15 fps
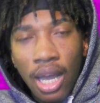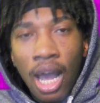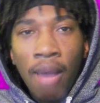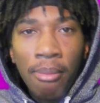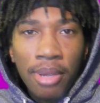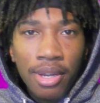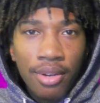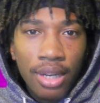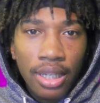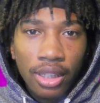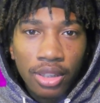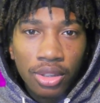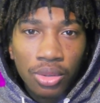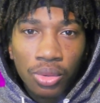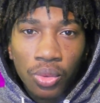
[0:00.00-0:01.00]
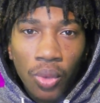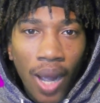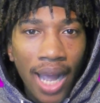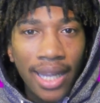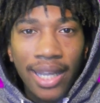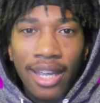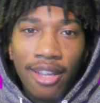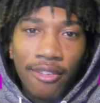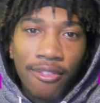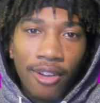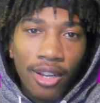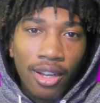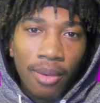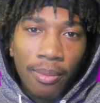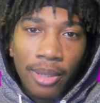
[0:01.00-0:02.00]
I'm here at this school, I can't
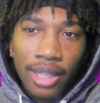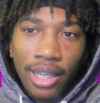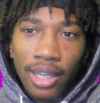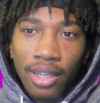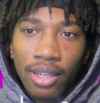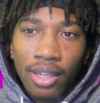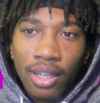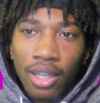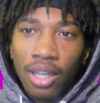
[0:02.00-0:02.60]
fuck up again.